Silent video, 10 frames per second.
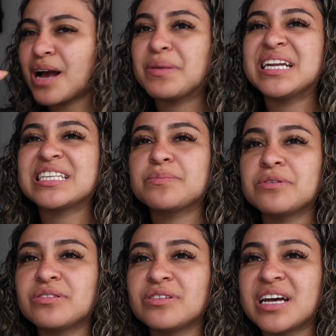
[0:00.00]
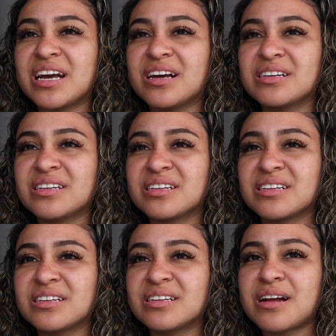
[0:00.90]
am i not supposed to like
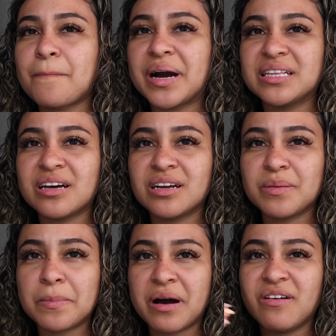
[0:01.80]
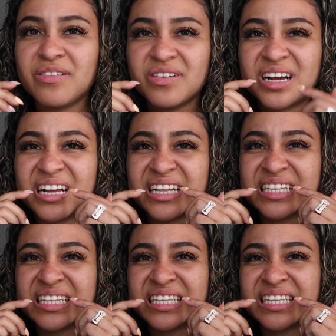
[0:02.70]
bite down on my mouth
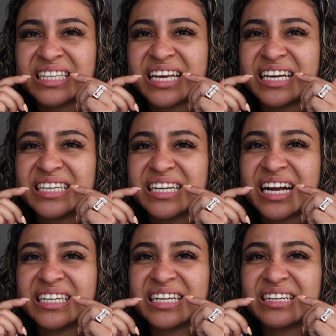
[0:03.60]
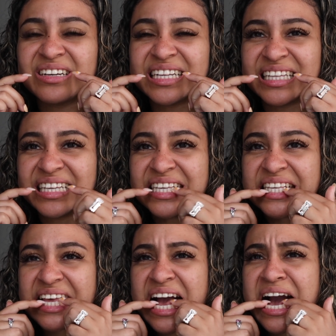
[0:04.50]
like go like this